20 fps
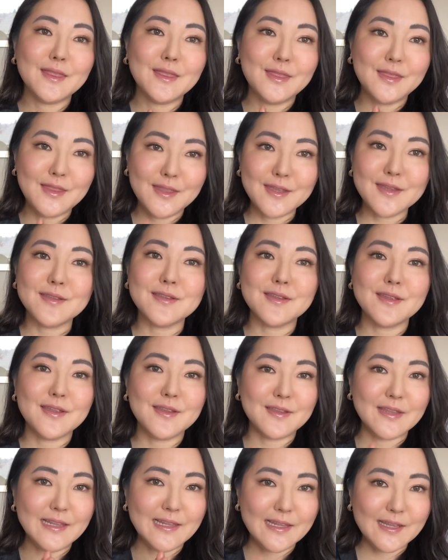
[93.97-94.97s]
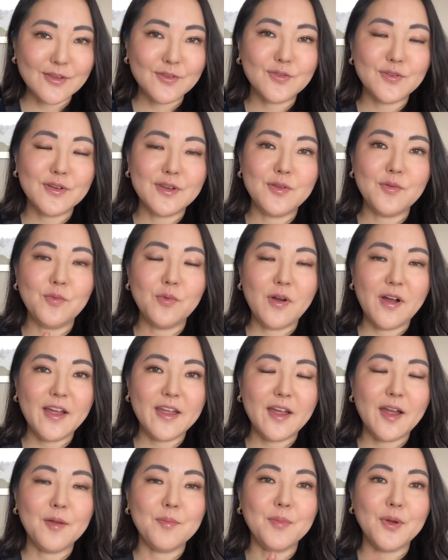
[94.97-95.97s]
This is literally
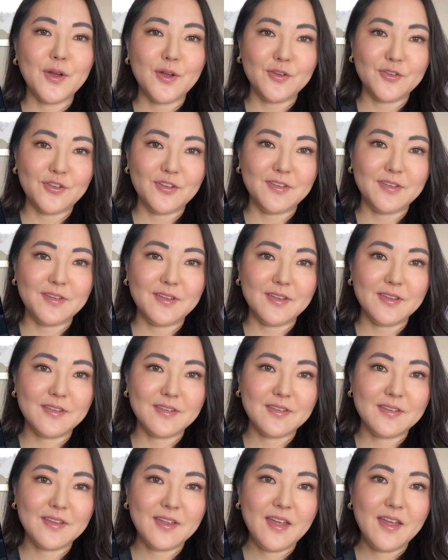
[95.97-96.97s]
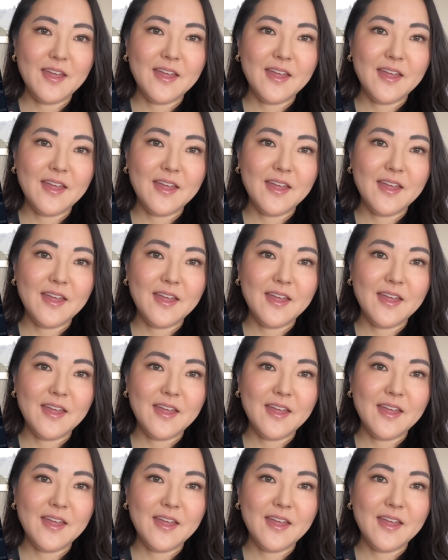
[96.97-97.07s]
why I purchased this.